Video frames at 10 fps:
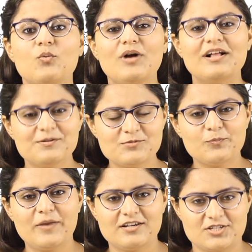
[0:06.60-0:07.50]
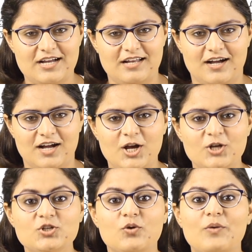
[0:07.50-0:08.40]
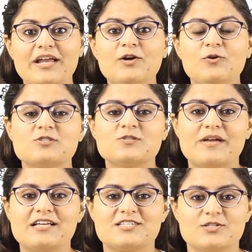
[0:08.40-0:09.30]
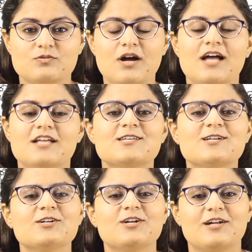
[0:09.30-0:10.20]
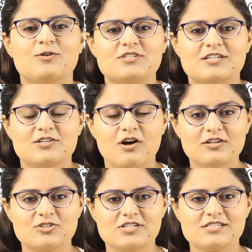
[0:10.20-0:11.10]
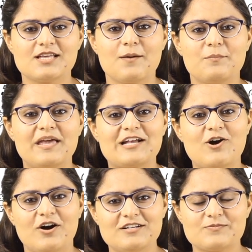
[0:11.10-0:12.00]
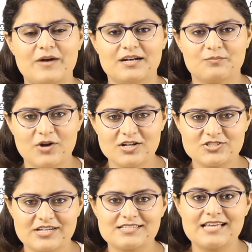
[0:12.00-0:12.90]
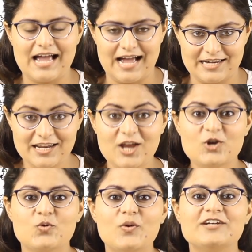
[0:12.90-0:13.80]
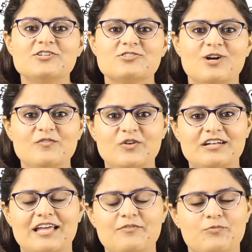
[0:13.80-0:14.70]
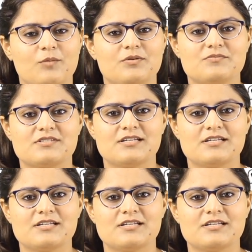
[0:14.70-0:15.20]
Welcome to Makershala, your very own space to tinker around technologies, make awe-inspiring projects, and innovate to solve real-life problems.